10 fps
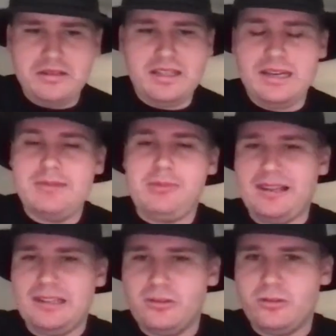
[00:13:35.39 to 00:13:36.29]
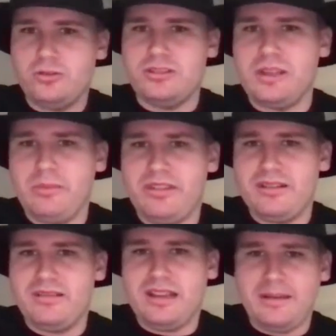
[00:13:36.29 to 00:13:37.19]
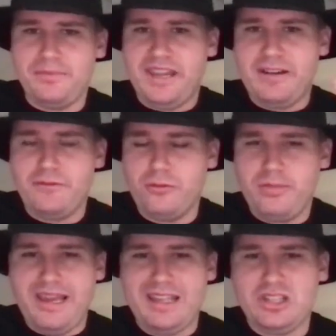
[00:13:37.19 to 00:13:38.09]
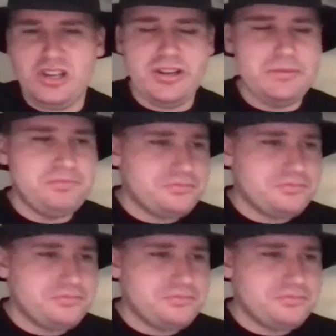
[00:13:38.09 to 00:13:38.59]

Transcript: an EP launch or something. Get a full band show.